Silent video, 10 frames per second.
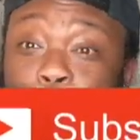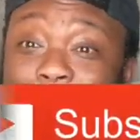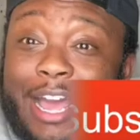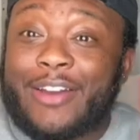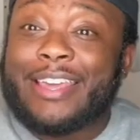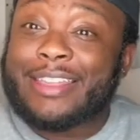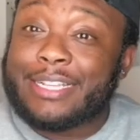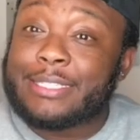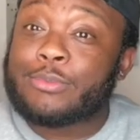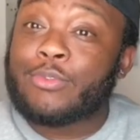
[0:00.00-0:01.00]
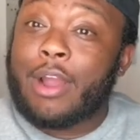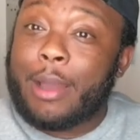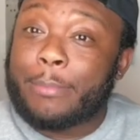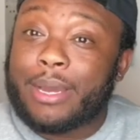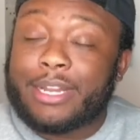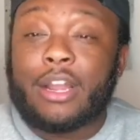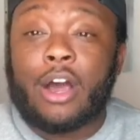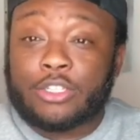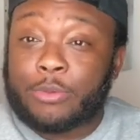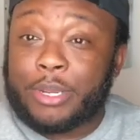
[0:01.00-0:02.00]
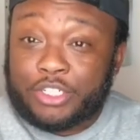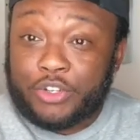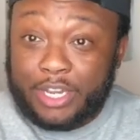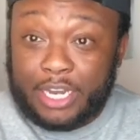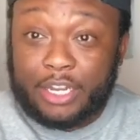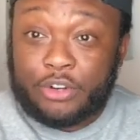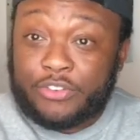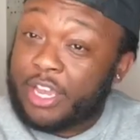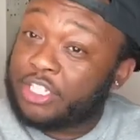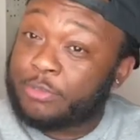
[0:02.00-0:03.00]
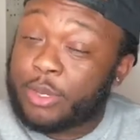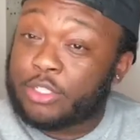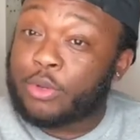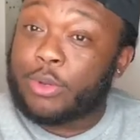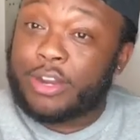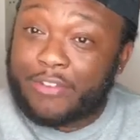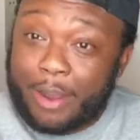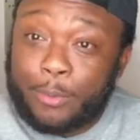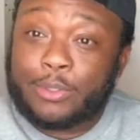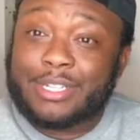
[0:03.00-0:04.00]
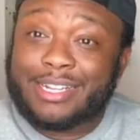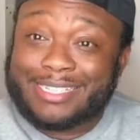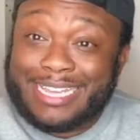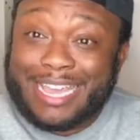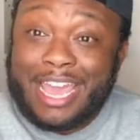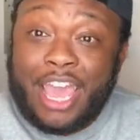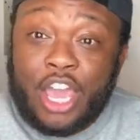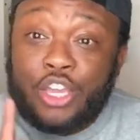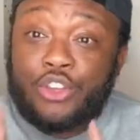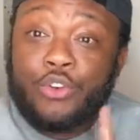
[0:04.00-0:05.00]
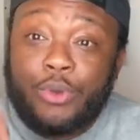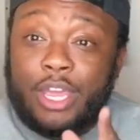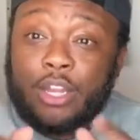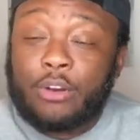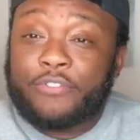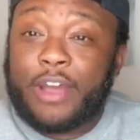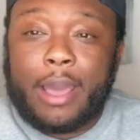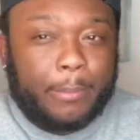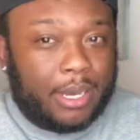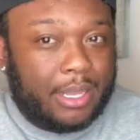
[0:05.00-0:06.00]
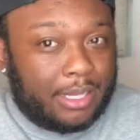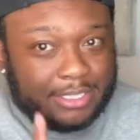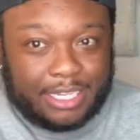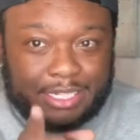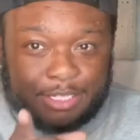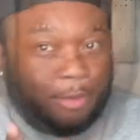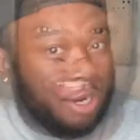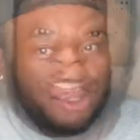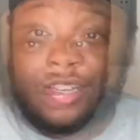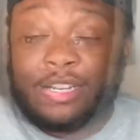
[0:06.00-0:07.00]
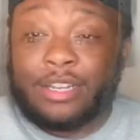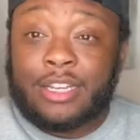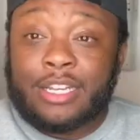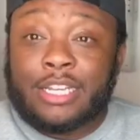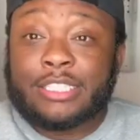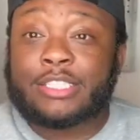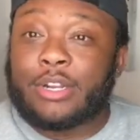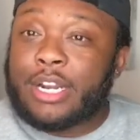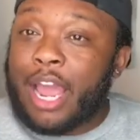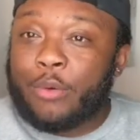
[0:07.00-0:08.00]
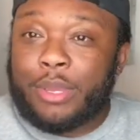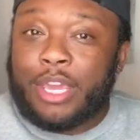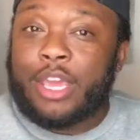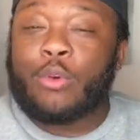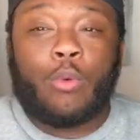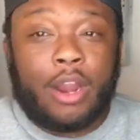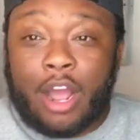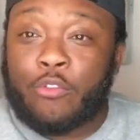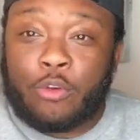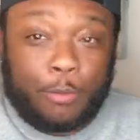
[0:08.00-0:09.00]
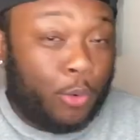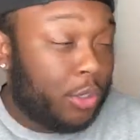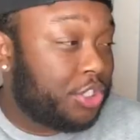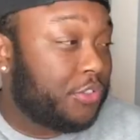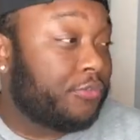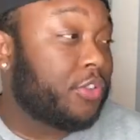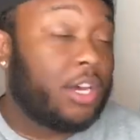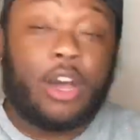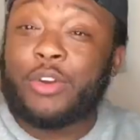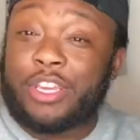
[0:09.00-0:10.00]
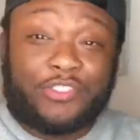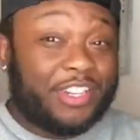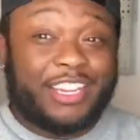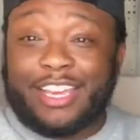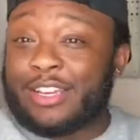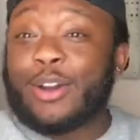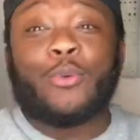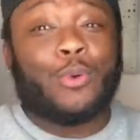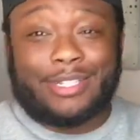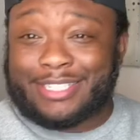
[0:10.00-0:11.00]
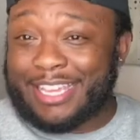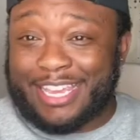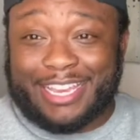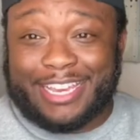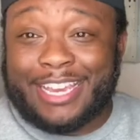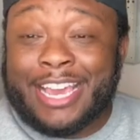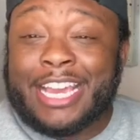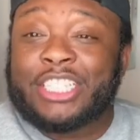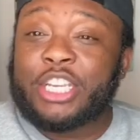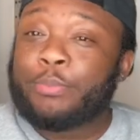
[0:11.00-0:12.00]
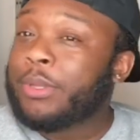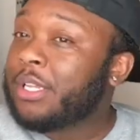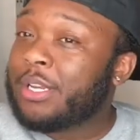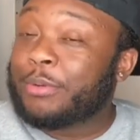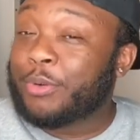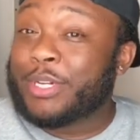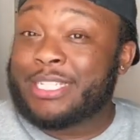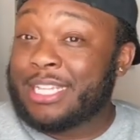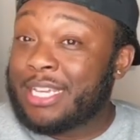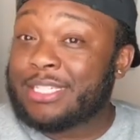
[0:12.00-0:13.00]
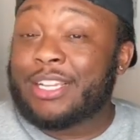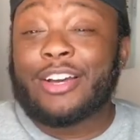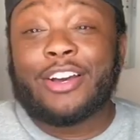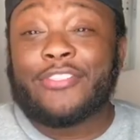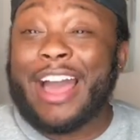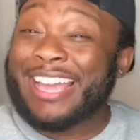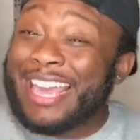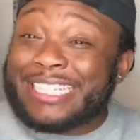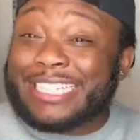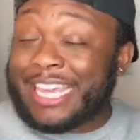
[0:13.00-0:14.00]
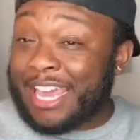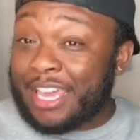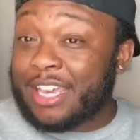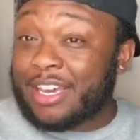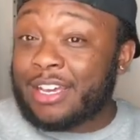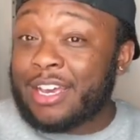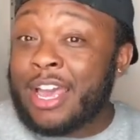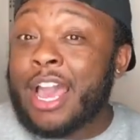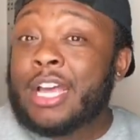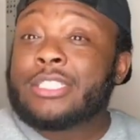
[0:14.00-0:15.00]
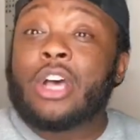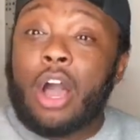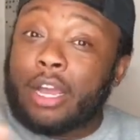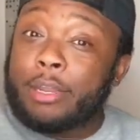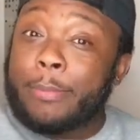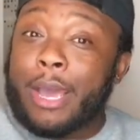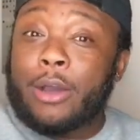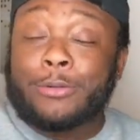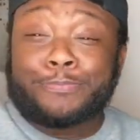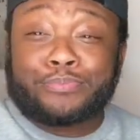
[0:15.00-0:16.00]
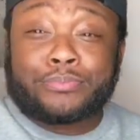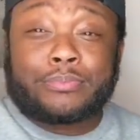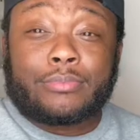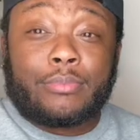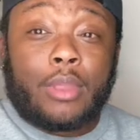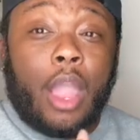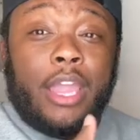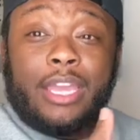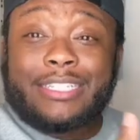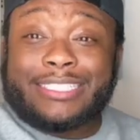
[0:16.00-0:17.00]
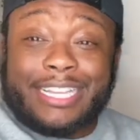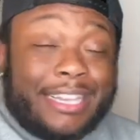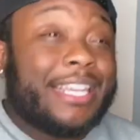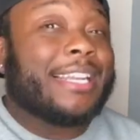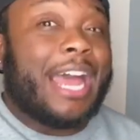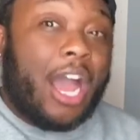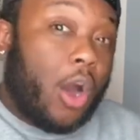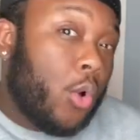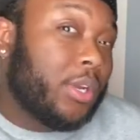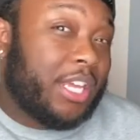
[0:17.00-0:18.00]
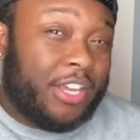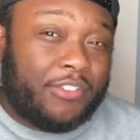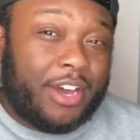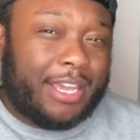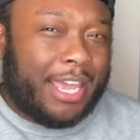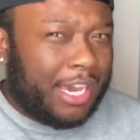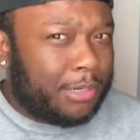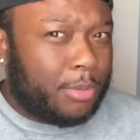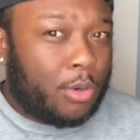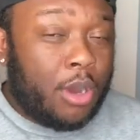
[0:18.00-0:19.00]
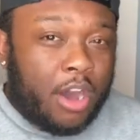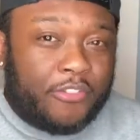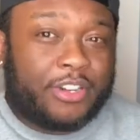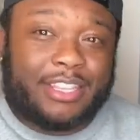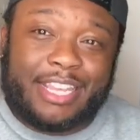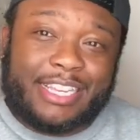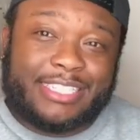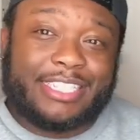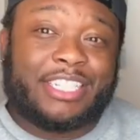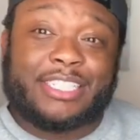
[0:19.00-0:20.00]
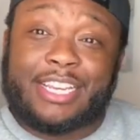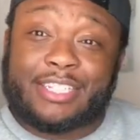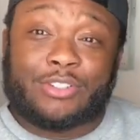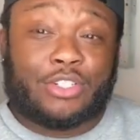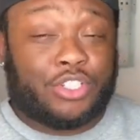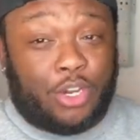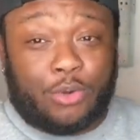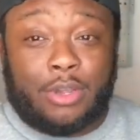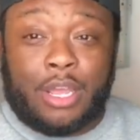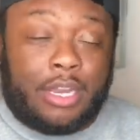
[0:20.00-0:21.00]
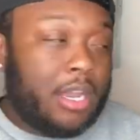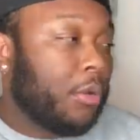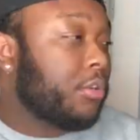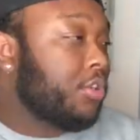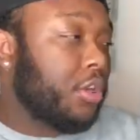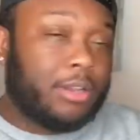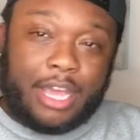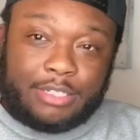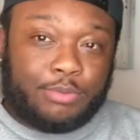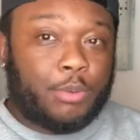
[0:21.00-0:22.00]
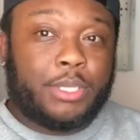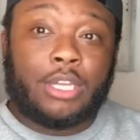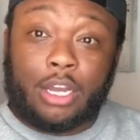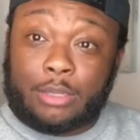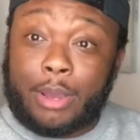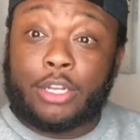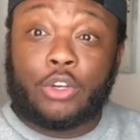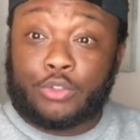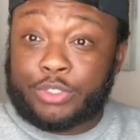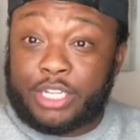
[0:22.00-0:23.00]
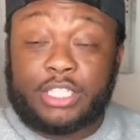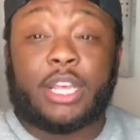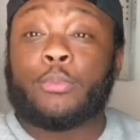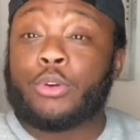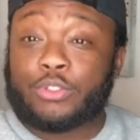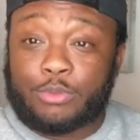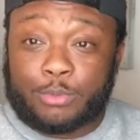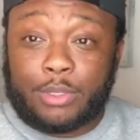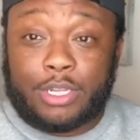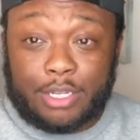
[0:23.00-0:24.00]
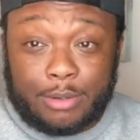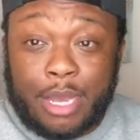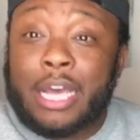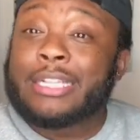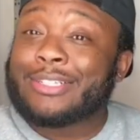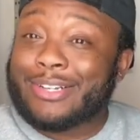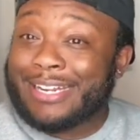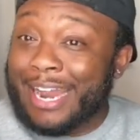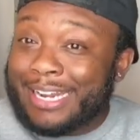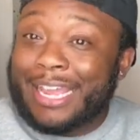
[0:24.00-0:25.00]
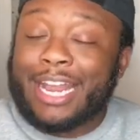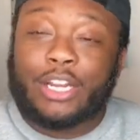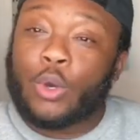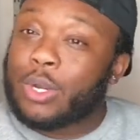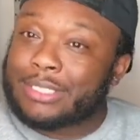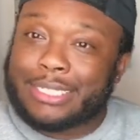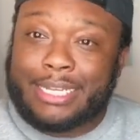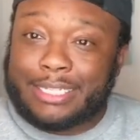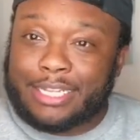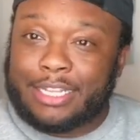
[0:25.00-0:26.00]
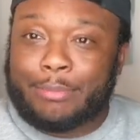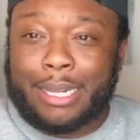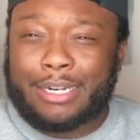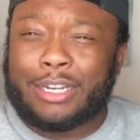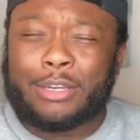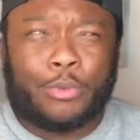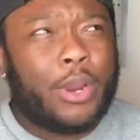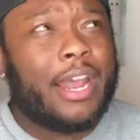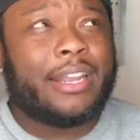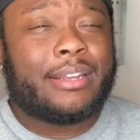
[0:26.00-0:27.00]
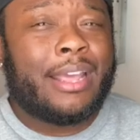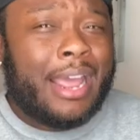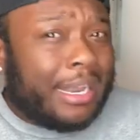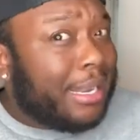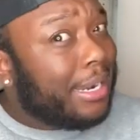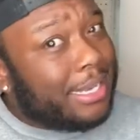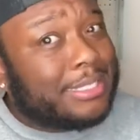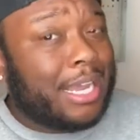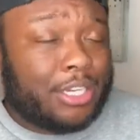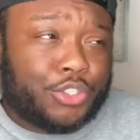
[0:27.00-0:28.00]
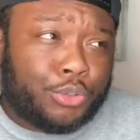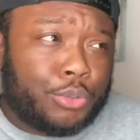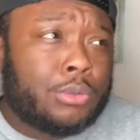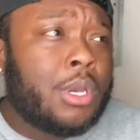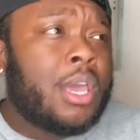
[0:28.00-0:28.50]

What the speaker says: down, hit that subscribe button, and also make sure you hit that notification bell so whenever I post content, you get notified. But let's get into part two of this reunion. So tonight we kick right off with Portia foot on Eva Nick once again. She pulling up the receipts of, I guess, Kenya talking about Cynthia not holding Eva accountable for the things that she says on the show. Now, you know, last week we talked about those receipts that Portia was pulling up. So tonight they kind of go into detail about it a little more. And that is kind of true.